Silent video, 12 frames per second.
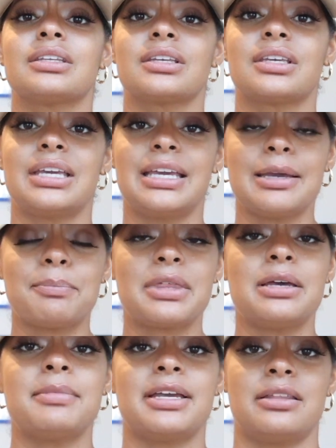keep
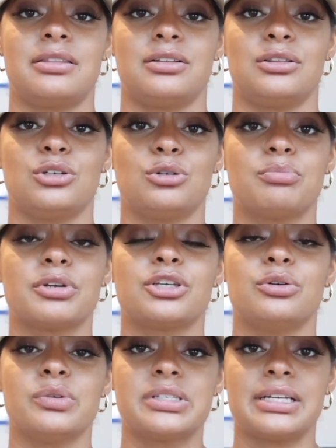them in the loop.
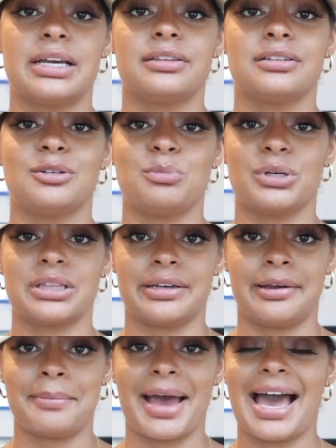You stay in the loop with
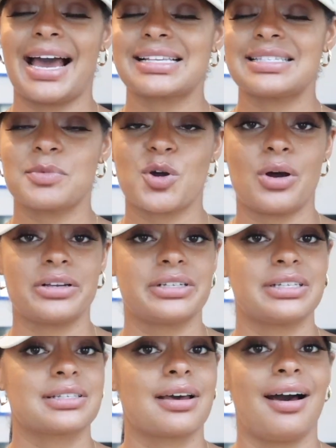them. Ask them
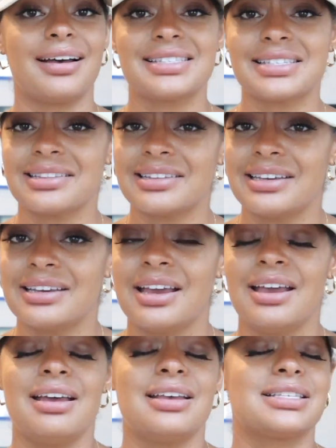questions constantly.
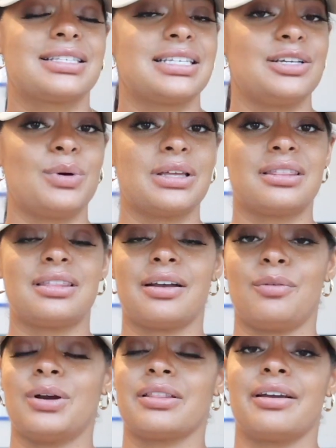See where
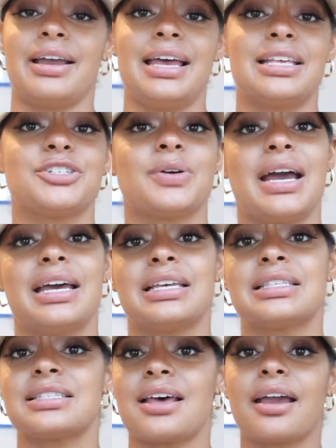their heads are at.
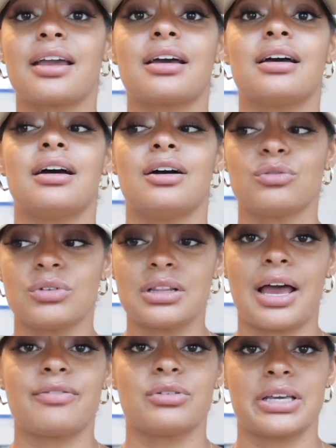It's like a real
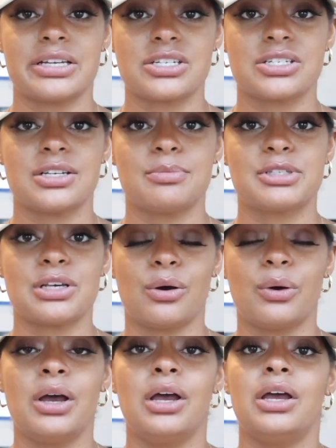life relationship.
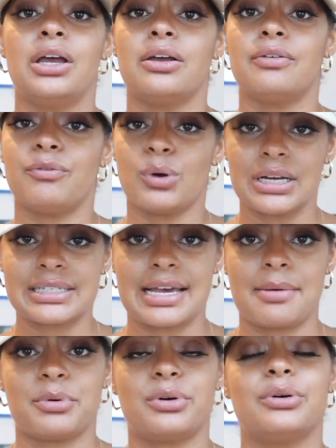So, for
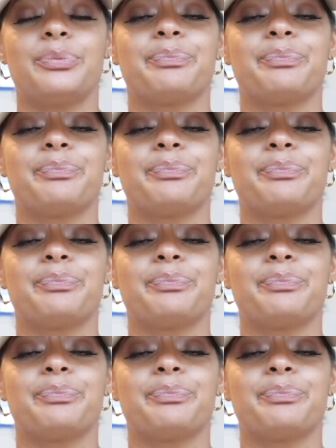example,